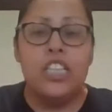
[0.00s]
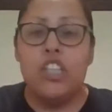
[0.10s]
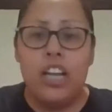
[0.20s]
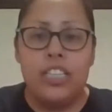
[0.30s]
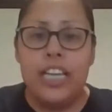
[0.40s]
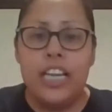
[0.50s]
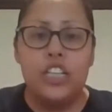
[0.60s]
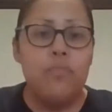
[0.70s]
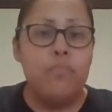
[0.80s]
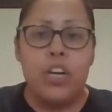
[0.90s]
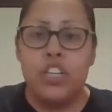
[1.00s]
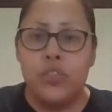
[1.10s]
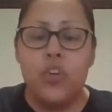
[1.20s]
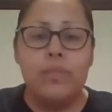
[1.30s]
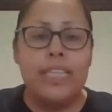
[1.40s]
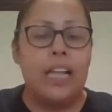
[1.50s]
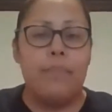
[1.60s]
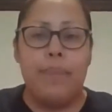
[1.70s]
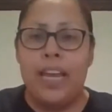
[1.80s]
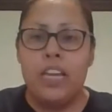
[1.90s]
sausage, mushrooms,
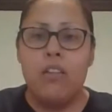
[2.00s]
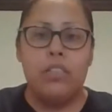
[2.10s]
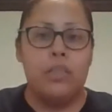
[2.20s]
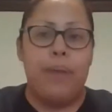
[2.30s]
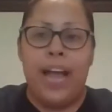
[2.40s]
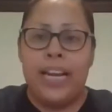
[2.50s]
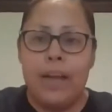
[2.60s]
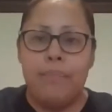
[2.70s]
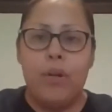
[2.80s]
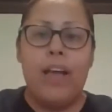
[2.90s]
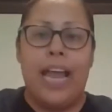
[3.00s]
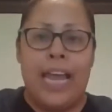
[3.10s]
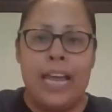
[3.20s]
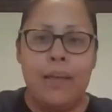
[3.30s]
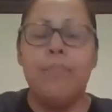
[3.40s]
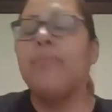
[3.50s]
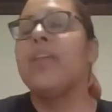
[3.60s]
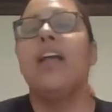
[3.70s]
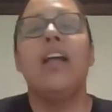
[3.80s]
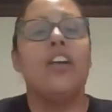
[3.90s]
jalapenos, pineapple, ham?
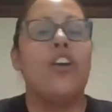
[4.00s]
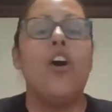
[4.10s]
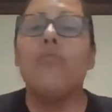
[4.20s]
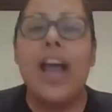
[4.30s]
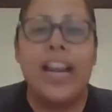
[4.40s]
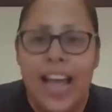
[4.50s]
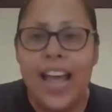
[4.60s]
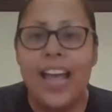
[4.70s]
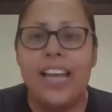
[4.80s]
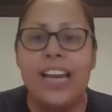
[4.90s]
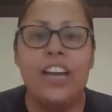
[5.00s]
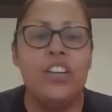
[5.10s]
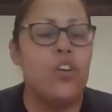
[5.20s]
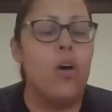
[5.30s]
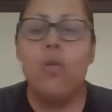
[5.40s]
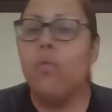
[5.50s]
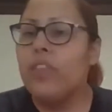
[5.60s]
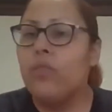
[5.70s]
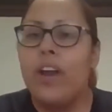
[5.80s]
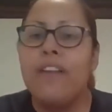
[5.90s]
Go right ahead and go with
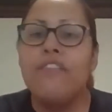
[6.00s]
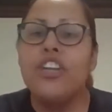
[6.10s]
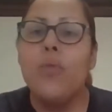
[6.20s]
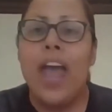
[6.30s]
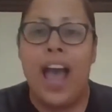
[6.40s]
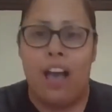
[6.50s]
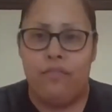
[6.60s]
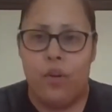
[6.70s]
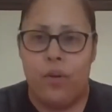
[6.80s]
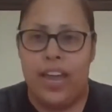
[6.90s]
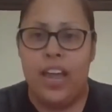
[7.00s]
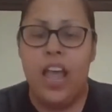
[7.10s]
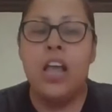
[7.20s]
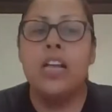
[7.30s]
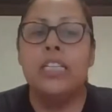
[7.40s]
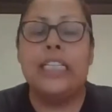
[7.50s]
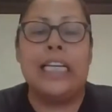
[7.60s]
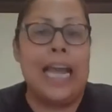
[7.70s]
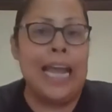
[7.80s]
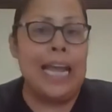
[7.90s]
whatever you have, okay?
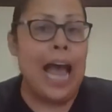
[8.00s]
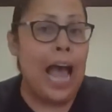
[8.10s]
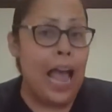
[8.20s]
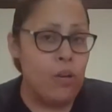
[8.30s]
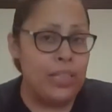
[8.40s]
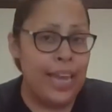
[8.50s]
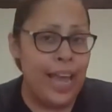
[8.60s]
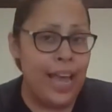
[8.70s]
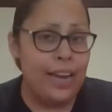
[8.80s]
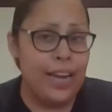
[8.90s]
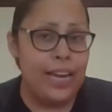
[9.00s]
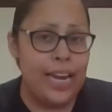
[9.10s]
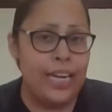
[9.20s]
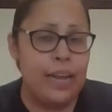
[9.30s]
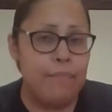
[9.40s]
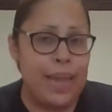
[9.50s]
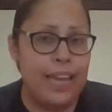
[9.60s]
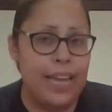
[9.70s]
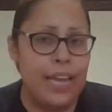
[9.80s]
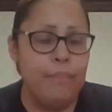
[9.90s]
Today, I only have Canadian
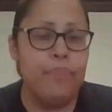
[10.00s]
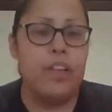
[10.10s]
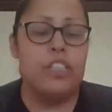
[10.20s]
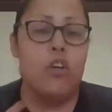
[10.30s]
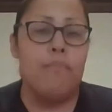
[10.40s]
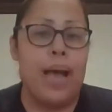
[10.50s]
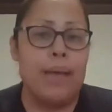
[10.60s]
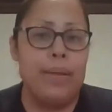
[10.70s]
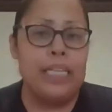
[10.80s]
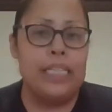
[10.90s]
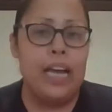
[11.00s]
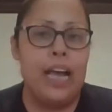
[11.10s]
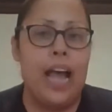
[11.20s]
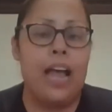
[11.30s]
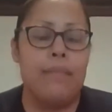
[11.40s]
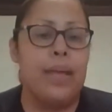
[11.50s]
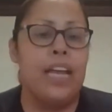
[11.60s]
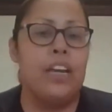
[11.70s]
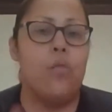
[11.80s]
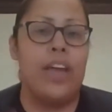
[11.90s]
bacon. So my pizza I
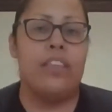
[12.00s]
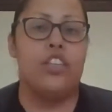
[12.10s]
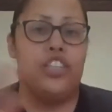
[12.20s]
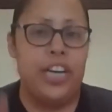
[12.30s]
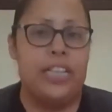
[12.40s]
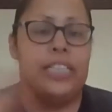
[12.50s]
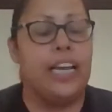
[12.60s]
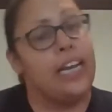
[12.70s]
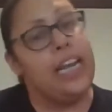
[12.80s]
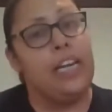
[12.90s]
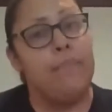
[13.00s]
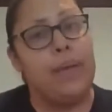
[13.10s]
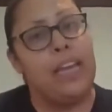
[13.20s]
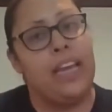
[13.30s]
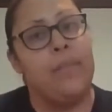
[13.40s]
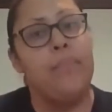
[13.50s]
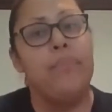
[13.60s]
made with cheese and Canadian bacon.